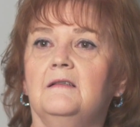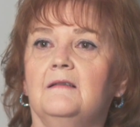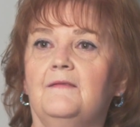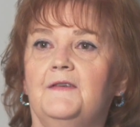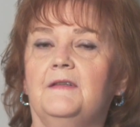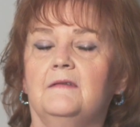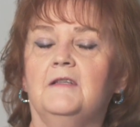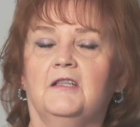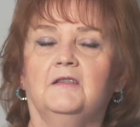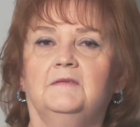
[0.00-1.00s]
They've,
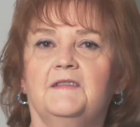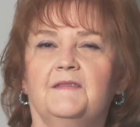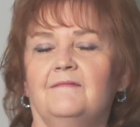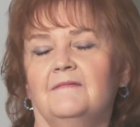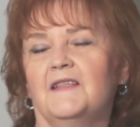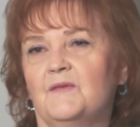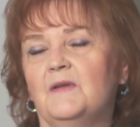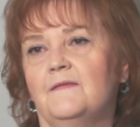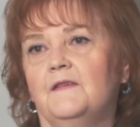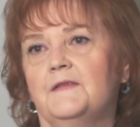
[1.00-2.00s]
you know, that's
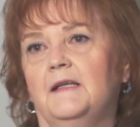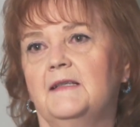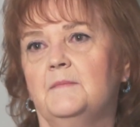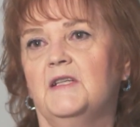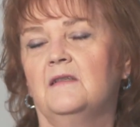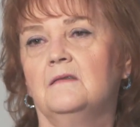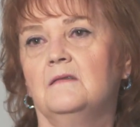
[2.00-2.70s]
what it feels like to me.